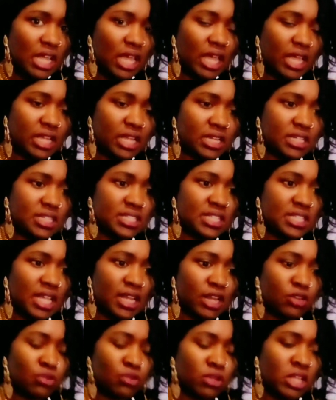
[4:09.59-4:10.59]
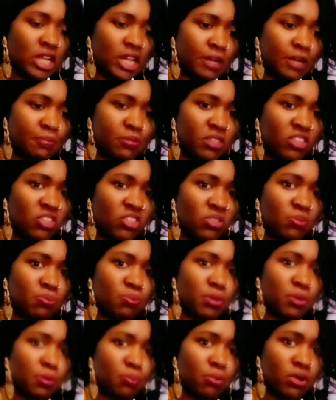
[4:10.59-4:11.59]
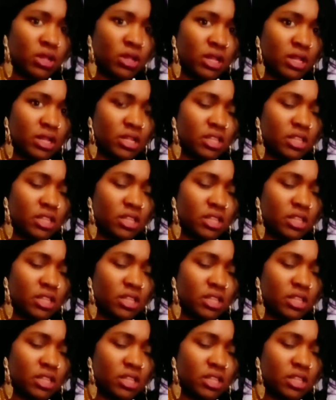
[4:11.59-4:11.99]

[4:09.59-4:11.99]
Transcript: and decided to help these people,